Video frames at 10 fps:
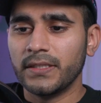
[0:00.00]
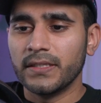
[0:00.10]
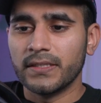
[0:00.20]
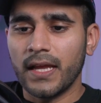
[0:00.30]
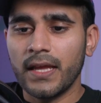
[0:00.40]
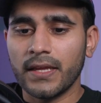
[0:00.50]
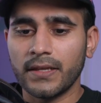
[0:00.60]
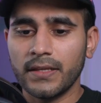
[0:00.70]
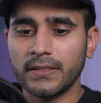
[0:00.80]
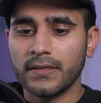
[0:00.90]

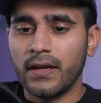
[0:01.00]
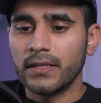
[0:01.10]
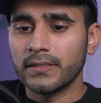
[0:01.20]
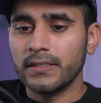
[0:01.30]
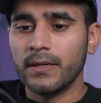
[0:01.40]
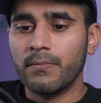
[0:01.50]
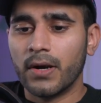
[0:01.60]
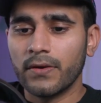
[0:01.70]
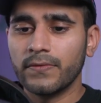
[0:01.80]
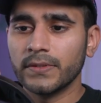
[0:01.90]
design. It's honestly a
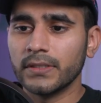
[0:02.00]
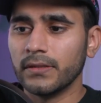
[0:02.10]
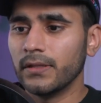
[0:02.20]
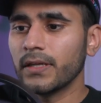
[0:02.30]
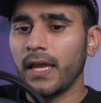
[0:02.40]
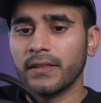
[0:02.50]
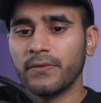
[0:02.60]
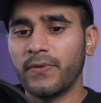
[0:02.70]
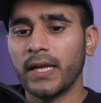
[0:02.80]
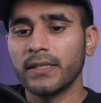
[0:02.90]
marvel to look at. The
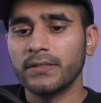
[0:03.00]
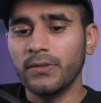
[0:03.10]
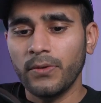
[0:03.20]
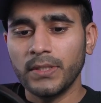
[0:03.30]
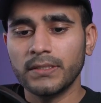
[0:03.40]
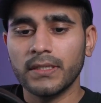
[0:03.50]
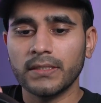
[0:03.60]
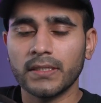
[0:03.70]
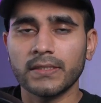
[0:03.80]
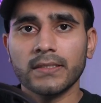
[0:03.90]
fact that you don't need to
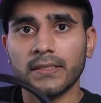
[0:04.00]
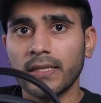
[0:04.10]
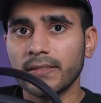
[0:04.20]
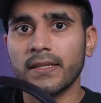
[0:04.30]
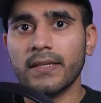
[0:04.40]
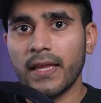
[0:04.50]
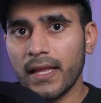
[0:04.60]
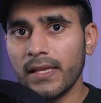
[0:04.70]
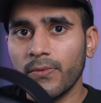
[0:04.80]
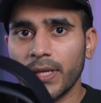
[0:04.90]
adjust this headset in
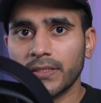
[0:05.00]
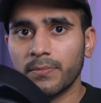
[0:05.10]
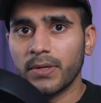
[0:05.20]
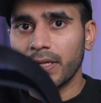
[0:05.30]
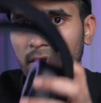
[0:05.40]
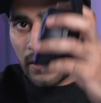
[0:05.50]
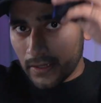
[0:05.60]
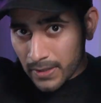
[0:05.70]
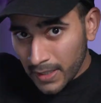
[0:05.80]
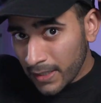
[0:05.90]
any way to put it
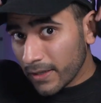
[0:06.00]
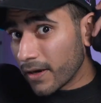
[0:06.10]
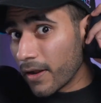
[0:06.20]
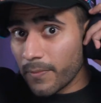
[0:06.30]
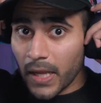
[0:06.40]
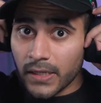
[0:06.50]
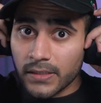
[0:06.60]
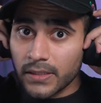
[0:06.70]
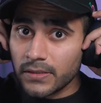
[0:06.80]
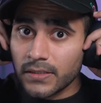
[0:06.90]
on. It
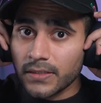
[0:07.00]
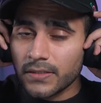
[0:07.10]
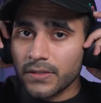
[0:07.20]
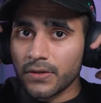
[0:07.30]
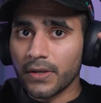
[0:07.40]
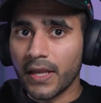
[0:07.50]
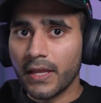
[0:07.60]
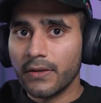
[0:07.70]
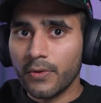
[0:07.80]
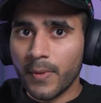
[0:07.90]
automatically adjusts to your
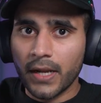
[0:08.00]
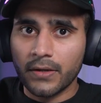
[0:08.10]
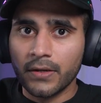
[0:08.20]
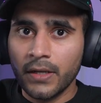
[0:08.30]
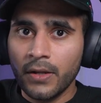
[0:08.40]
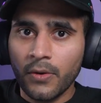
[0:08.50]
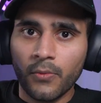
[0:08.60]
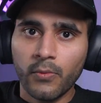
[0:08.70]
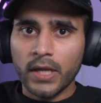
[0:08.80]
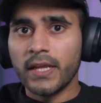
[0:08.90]
head no matter
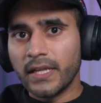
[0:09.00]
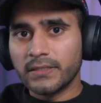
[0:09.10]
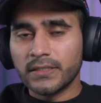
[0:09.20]
what head